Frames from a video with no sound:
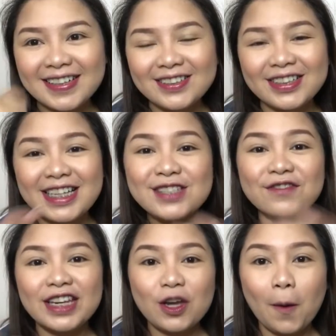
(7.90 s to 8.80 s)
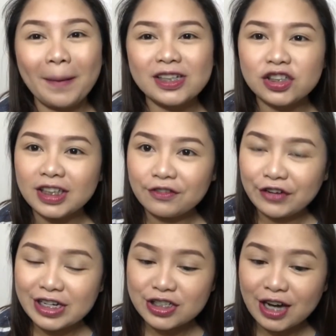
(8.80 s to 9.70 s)
in today's video, medyo
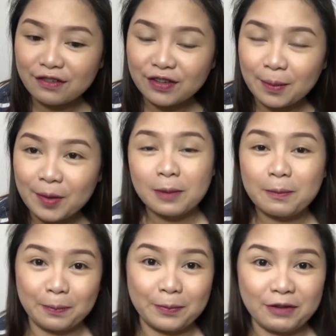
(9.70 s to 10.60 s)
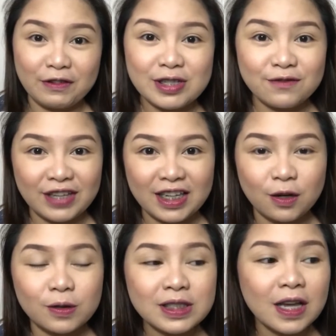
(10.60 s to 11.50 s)
different siya from my previous
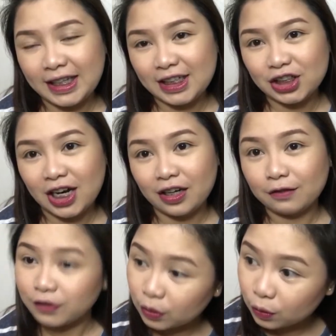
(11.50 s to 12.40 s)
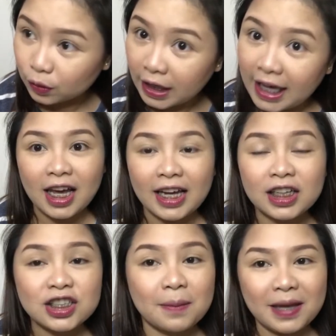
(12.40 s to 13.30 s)
videos. Hindi siya review,
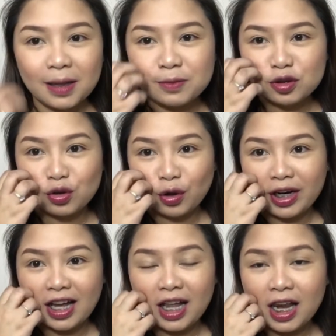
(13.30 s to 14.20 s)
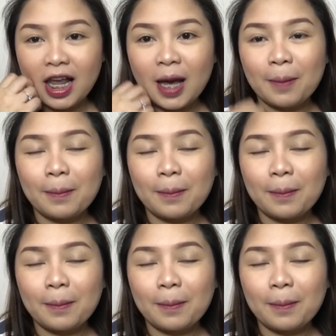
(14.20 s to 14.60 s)
hindi siya makeup tutorial.